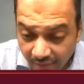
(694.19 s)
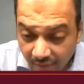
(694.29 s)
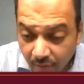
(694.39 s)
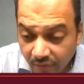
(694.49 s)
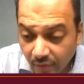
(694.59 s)

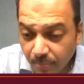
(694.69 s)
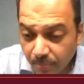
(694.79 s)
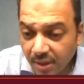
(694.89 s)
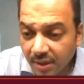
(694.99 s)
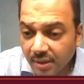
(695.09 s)
firmly of the
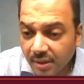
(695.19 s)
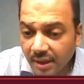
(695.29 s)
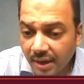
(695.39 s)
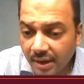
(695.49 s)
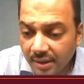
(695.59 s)
opinion
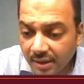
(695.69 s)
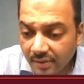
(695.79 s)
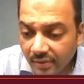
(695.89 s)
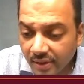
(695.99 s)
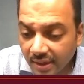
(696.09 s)
that
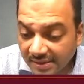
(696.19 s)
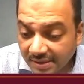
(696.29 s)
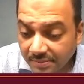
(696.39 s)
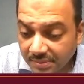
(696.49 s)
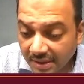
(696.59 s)
given, as
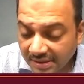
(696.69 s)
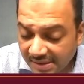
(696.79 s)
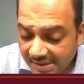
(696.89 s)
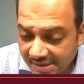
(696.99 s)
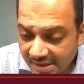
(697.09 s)

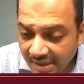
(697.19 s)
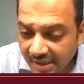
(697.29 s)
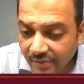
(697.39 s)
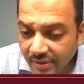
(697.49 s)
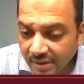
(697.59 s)
I
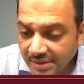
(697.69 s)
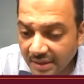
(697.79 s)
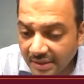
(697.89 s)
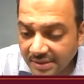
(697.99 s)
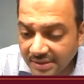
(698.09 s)
said, given the
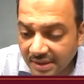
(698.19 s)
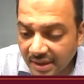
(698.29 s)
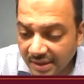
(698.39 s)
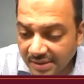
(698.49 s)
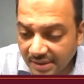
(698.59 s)
challenges that
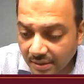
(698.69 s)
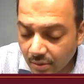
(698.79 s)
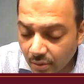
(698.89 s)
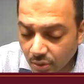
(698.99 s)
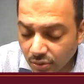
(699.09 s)
lies
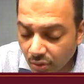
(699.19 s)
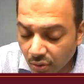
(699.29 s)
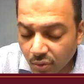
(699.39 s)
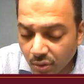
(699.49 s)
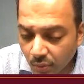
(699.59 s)
across
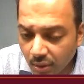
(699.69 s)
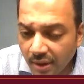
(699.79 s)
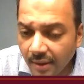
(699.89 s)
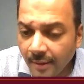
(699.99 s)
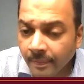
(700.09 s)
all over the
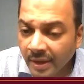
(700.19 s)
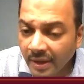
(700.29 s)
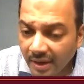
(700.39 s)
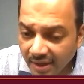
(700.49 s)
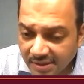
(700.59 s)
world,
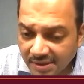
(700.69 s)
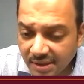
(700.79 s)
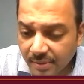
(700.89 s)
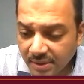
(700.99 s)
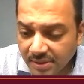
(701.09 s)
India
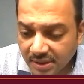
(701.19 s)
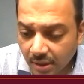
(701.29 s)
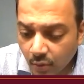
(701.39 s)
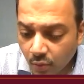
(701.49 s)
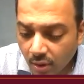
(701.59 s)
still remains an
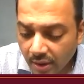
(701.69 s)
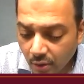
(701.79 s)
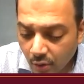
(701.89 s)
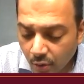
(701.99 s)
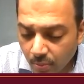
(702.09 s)
outlier
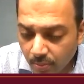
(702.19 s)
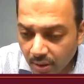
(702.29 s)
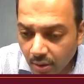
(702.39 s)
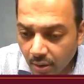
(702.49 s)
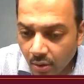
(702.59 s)
economy